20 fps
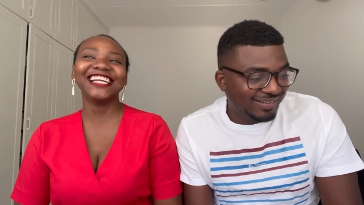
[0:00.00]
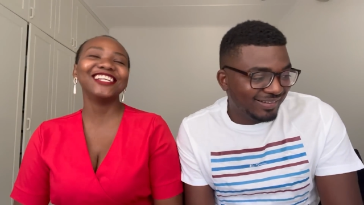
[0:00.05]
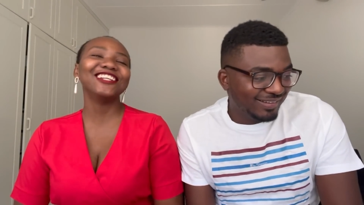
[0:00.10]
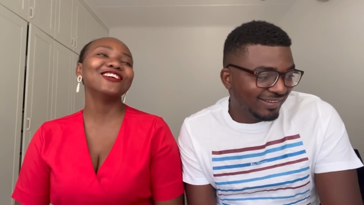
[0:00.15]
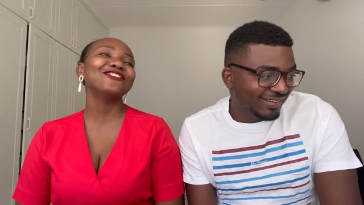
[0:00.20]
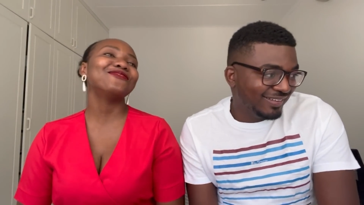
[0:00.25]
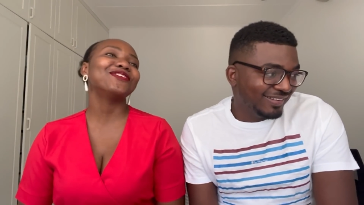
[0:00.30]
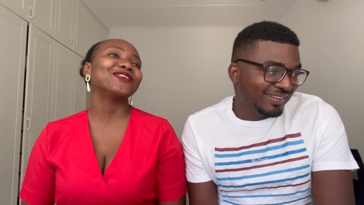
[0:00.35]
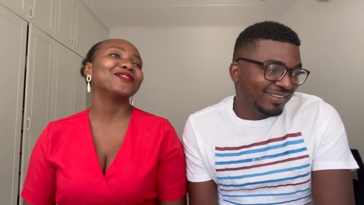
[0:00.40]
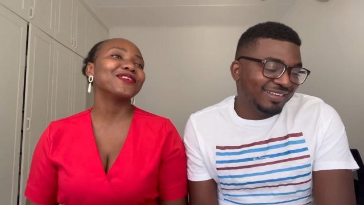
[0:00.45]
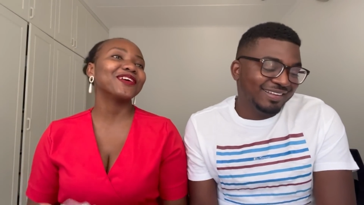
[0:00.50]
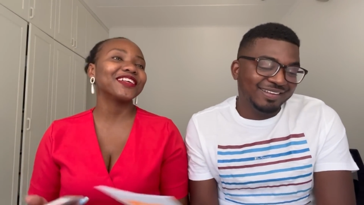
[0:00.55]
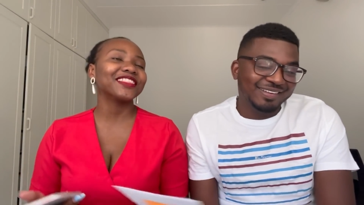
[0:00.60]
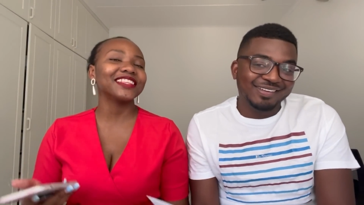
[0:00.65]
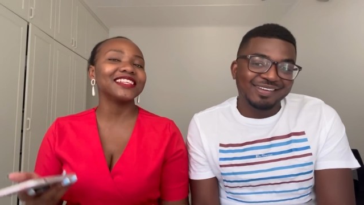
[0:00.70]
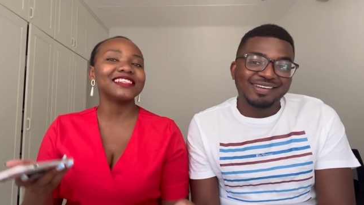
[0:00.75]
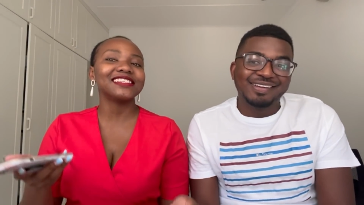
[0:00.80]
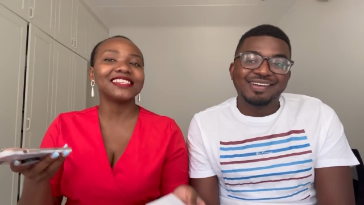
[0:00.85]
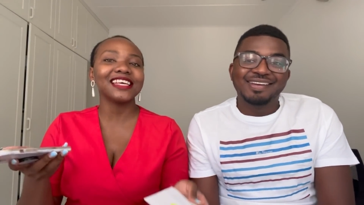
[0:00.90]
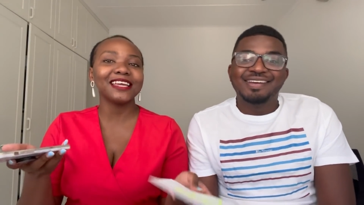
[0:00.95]
Speaker 1: no, but we're on
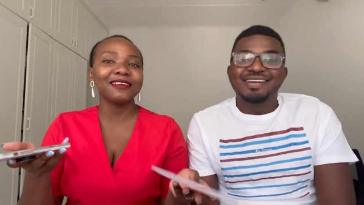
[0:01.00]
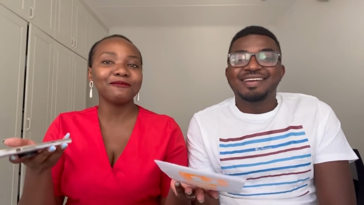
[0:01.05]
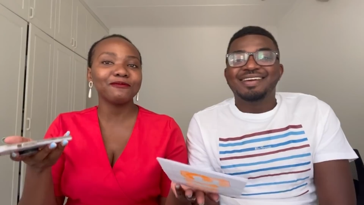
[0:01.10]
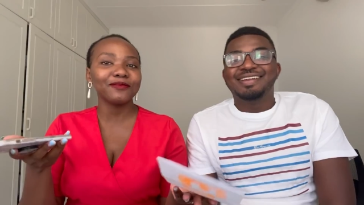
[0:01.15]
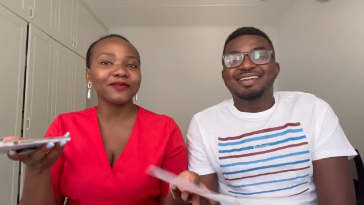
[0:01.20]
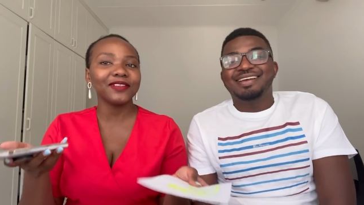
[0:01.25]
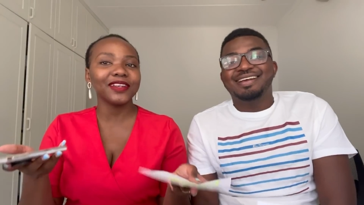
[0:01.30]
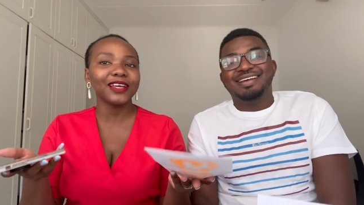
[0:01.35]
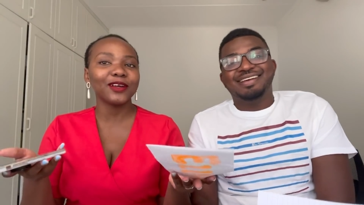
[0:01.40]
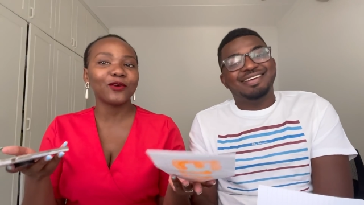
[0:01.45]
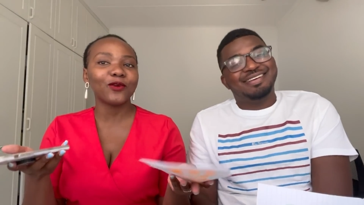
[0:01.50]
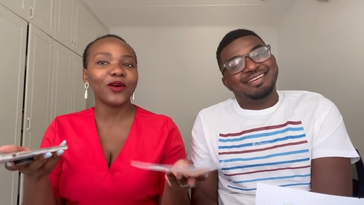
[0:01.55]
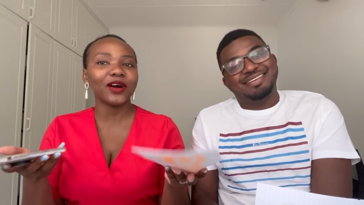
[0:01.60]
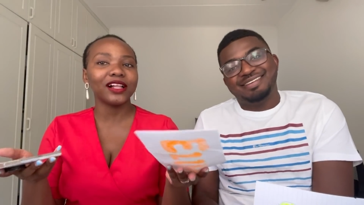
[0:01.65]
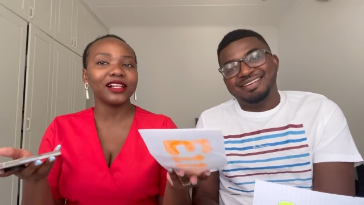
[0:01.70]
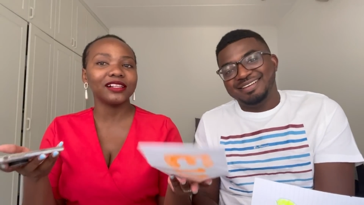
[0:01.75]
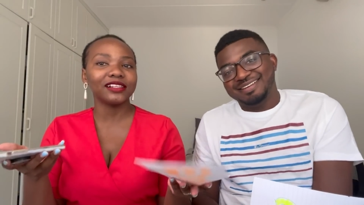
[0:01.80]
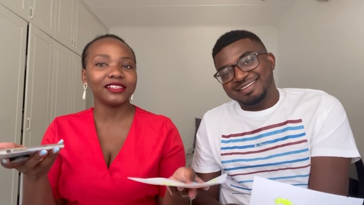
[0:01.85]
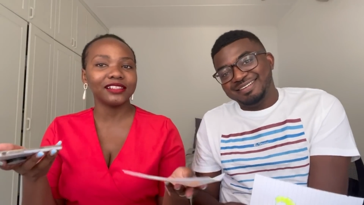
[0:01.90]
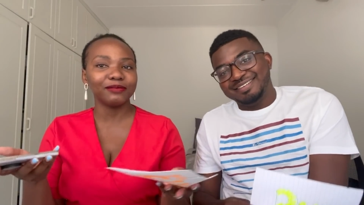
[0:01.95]
the same equal